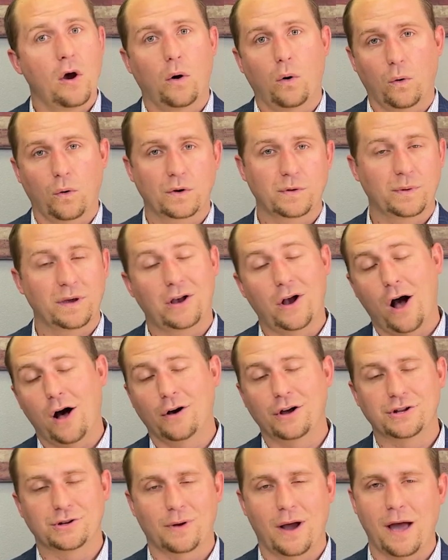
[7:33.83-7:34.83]
or we
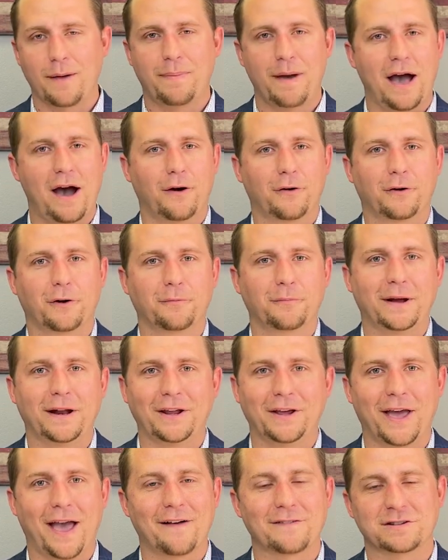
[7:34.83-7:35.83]
call it dry powder,
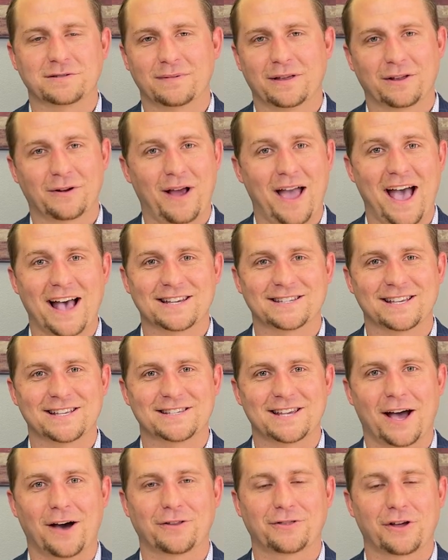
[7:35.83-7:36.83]
meaning you have some other
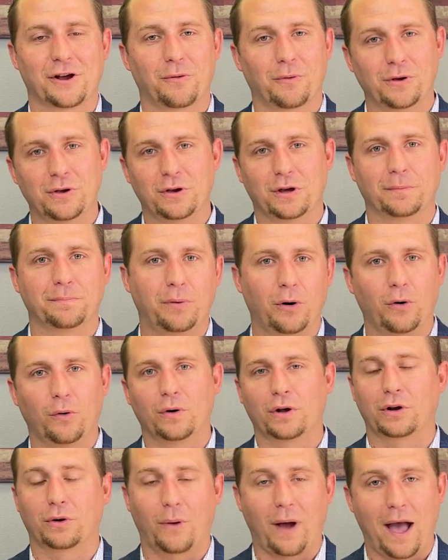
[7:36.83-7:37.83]
assets out there where you could
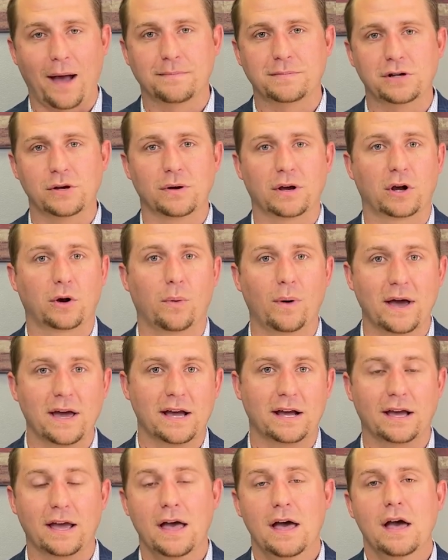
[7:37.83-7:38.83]
pull and grab to it
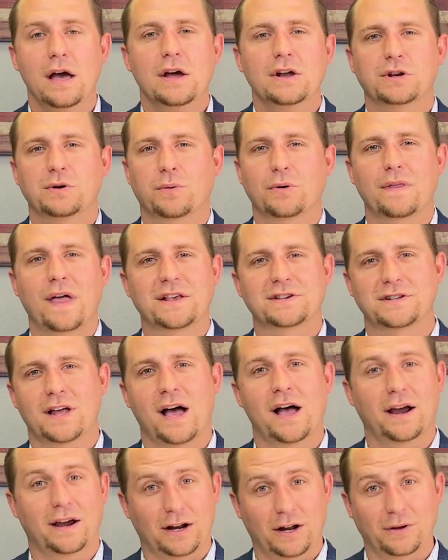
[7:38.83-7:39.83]
quick to where that's
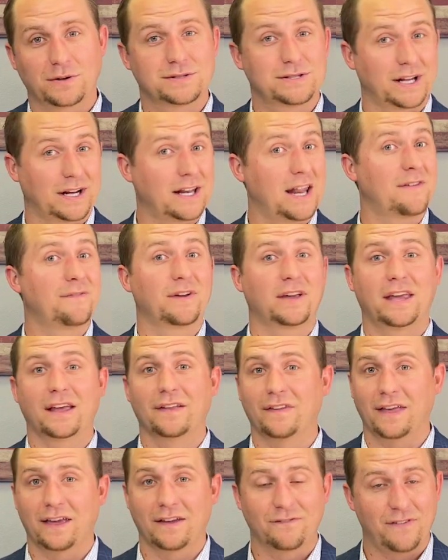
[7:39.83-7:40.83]
not going to
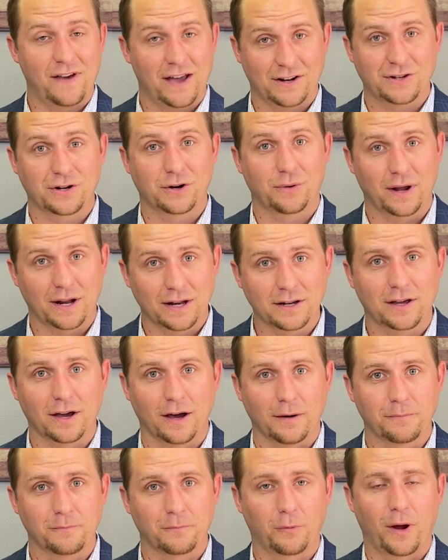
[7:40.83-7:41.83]
significantly affect your
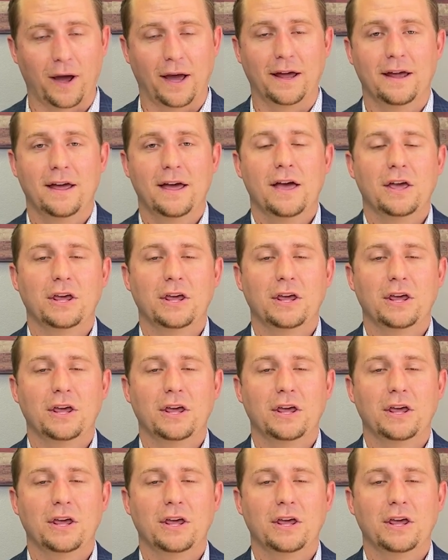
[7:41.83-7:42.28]
income, right?